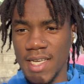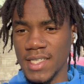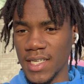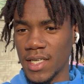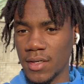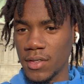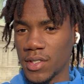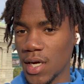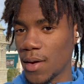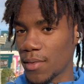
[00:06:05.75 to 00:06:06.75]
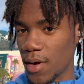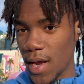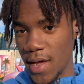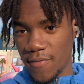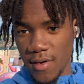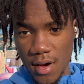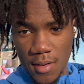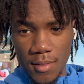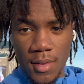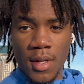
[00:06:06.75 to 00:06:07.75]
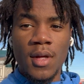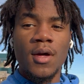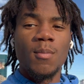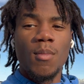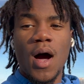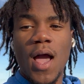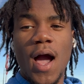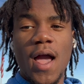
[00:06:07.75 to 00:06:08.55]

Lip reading: is a huge upgrade from my